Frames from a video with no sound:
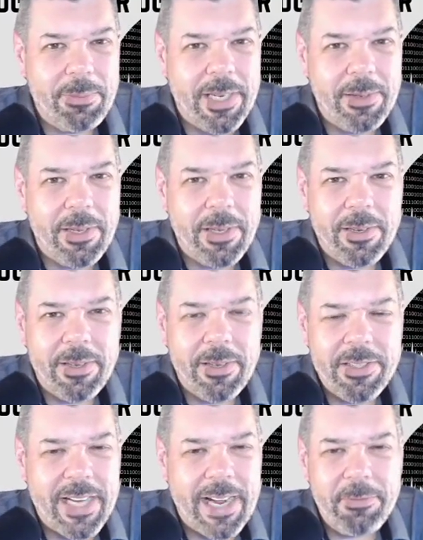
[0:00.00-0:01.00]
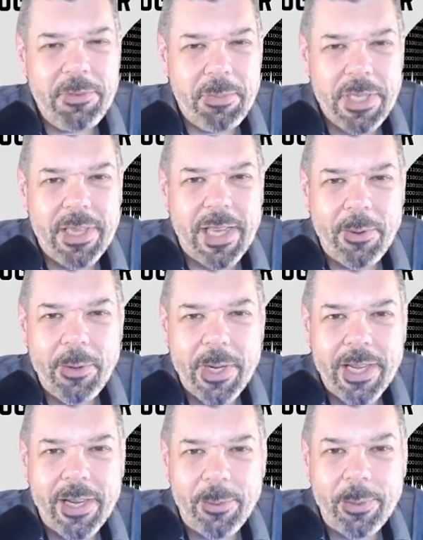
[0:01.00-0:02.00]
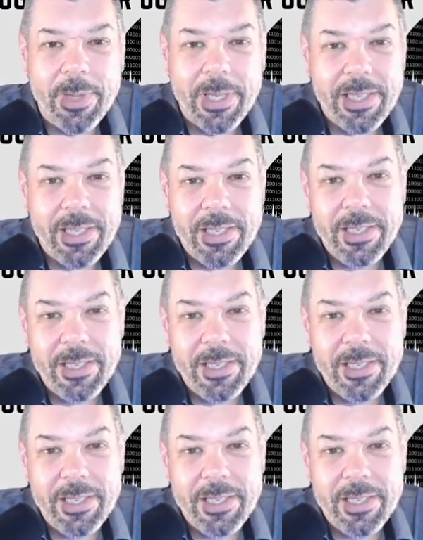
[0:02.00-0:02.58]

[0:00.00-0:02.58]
but it doesn't have to be that way, I don't think.